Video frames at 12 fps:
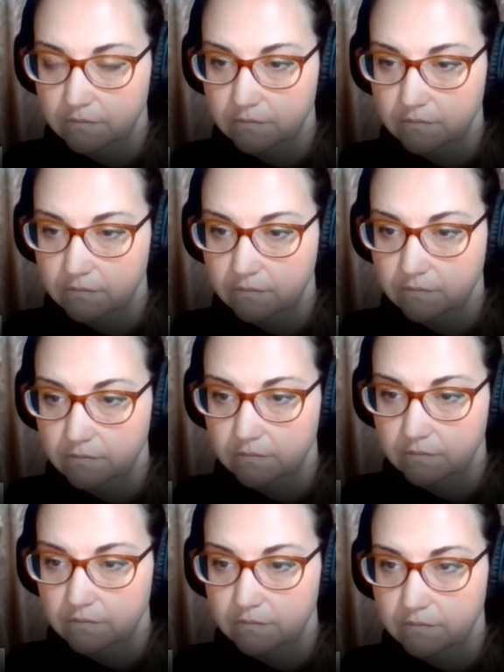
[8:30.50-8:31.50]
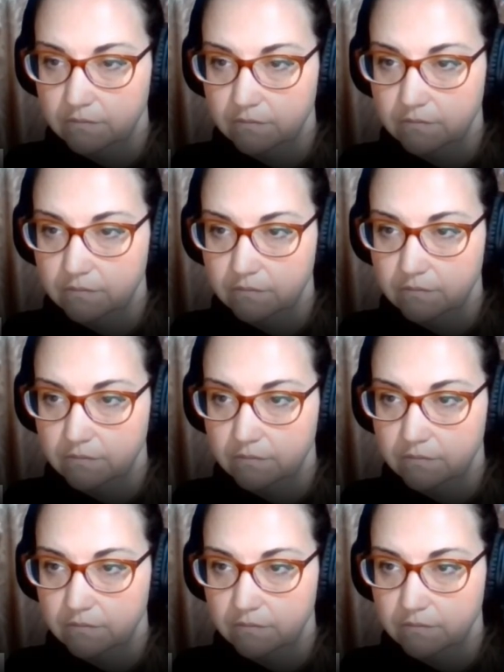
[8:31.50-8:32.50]

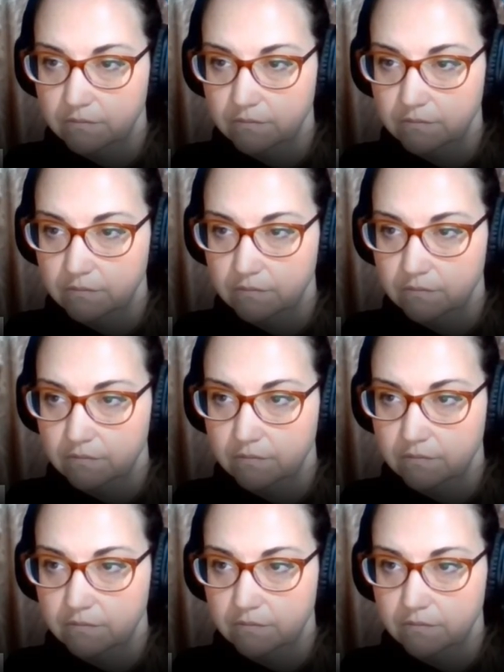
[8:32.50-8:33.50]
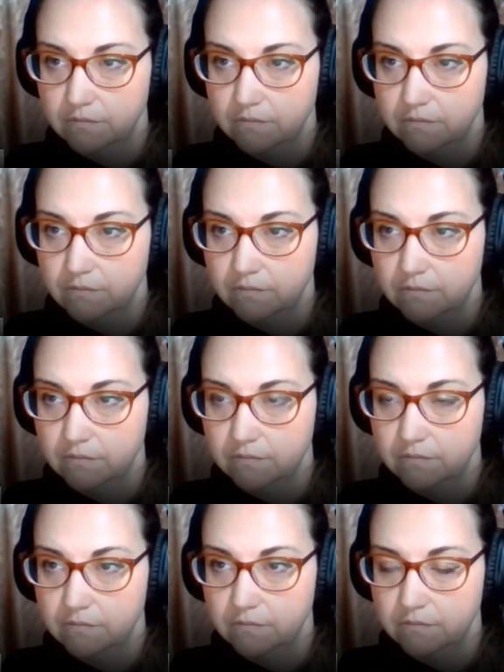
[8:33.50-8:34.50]

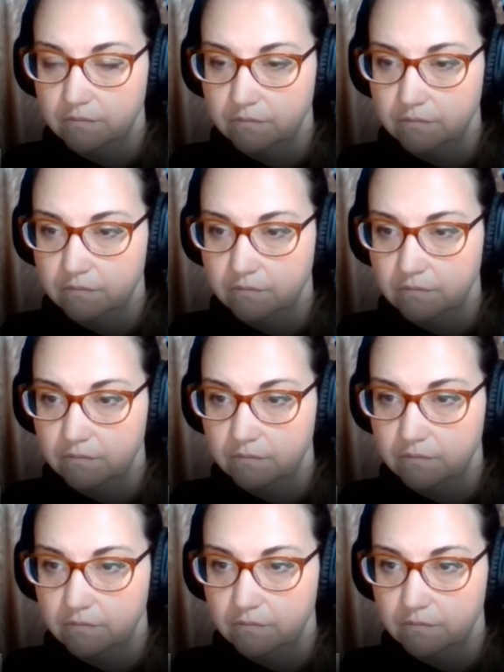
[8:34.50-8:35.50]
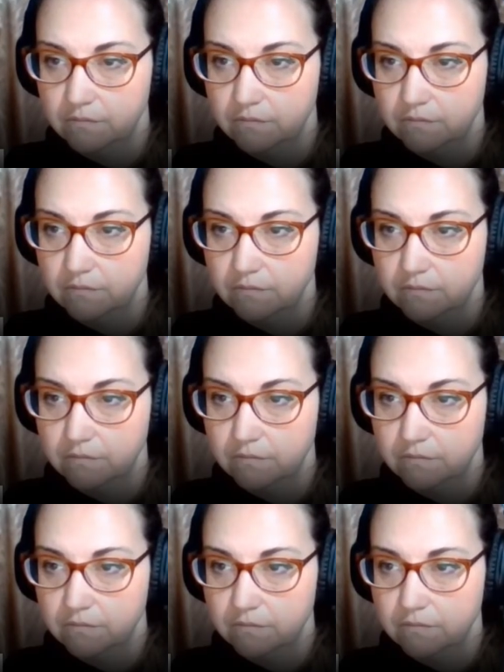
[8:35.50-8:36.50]

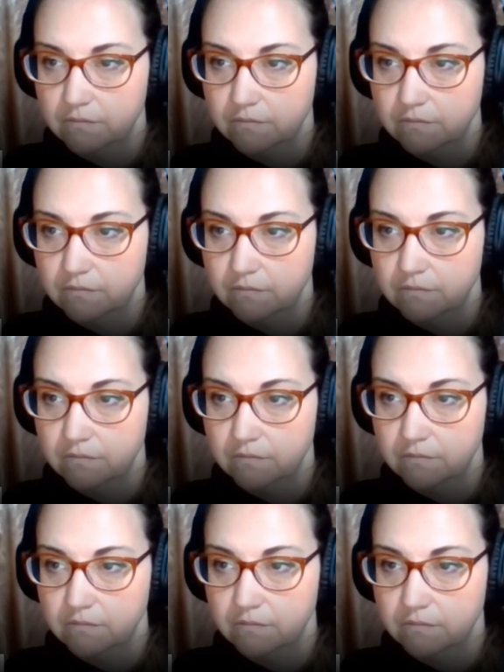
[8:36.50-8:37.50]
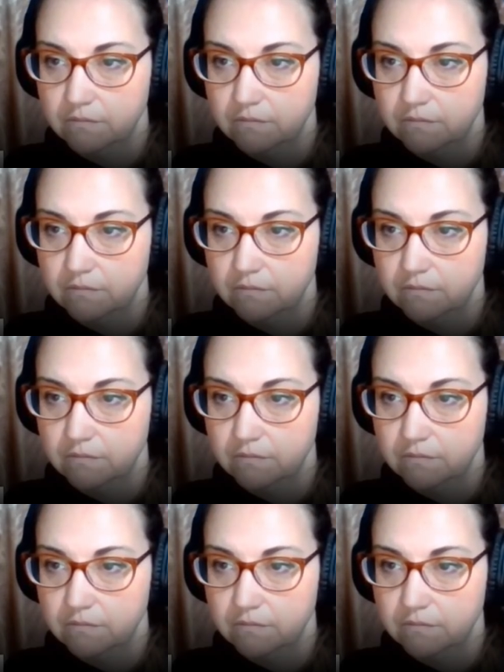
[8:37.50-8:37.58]
No words are spoken by the person on screen.